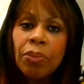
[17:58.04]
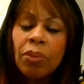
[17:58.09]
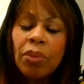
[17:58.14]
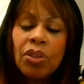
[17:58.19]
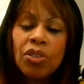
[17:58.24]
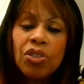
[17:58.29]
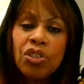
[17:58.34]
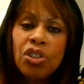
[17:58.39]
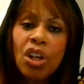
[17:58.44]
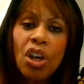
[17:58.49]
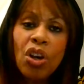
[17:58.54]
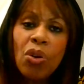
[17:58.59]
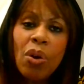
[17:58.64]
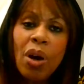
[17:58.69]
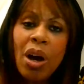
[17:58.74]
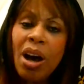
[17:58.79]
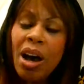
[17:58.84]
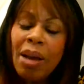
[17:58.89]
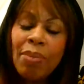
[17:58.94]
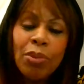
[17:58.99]
so
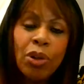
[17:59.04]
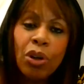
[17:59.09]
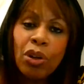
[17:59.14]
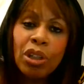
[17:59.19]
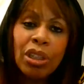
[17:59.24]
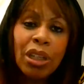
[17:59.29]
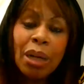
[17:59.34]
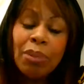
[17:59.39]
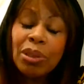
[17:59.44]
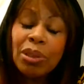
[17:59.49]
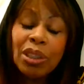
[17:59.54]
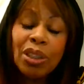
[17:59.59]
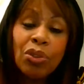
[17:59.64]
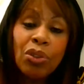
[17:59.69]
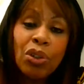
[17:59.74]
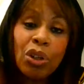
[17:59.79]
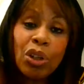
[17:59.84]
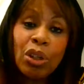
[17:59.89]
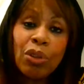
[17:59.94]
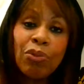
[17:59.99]
I'm not. I'm still
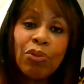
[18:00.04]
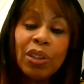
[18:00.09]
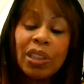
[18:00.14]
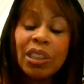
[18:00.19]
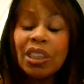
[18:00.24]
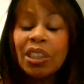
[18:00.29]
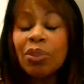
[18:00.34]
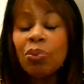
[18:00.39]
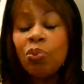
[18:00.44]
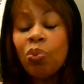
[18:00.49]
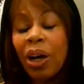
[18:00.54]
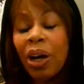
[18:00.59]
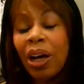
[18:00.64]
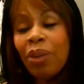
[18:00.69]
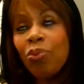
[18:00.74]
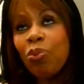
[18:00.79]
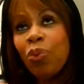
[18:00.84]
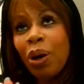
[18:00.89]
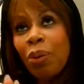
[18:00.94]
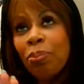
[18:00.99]
not convinced.
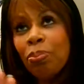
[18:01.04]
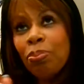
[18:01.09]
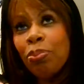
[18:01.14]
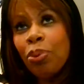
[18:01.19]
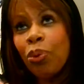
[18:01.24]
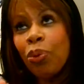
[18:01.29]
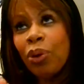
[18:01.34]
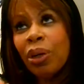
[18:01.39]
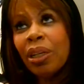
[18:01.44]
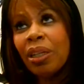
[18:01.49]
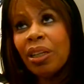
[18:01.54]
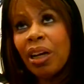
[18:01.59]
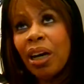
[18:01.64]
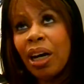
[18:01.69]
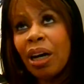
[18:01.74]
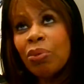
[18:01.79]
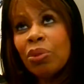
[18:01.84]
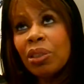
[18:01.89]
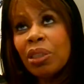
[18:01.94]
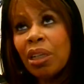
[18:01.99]
At one point,
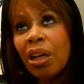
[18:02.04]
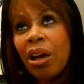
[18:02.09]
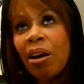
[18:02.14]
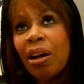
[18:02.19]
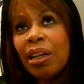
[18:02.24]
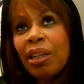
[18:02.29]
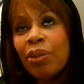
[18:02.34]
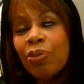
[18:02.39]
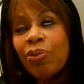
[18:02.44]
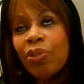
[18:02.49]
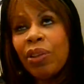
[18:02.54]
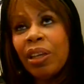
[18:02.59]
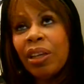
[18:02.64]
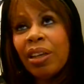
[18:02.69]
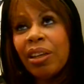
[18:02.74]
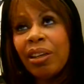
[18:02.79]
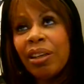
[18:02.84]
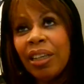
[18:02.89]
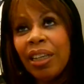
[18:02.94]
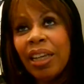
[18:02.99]
I was kind of
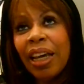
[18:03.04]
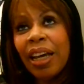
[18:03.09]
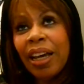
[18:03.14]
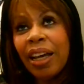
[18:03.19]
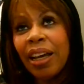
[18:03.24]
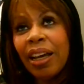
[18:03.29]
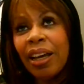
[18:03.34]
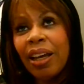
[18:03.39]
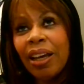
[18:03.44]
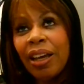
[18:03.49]
thinking, yeah,